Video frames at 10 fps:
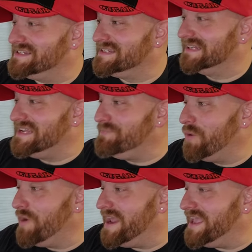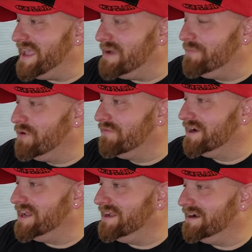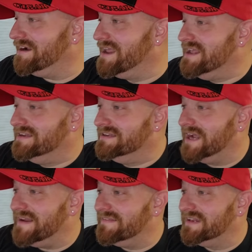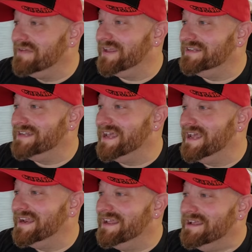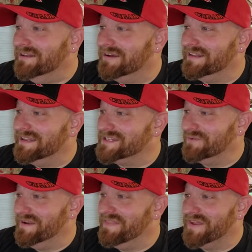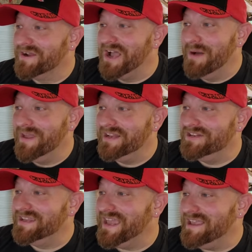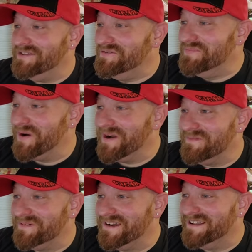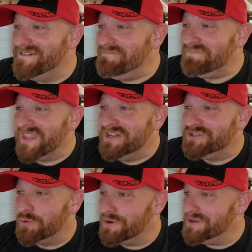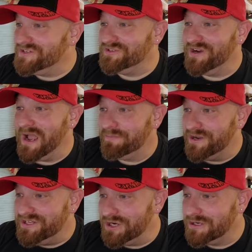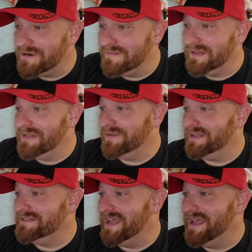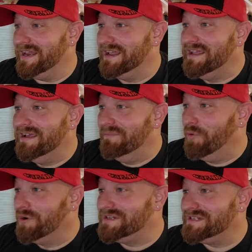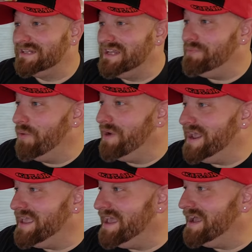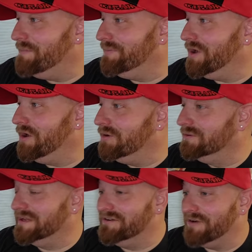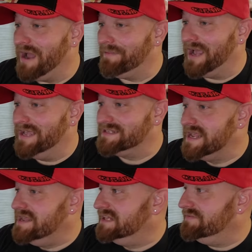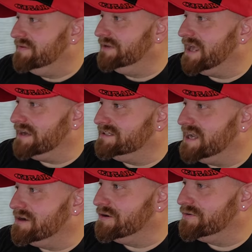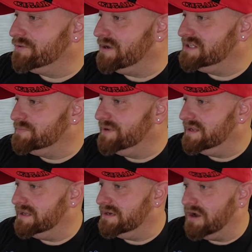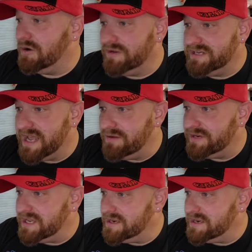Sleepaway Camp over here. Night of the Living Dead. Look at this one. They're coming to get you, Barbara. Tourist Trap, Return of the Living Dead, more Sleepaway Camp. Holy crap, guys. They've even got a Terror Threads pin. Oh, and down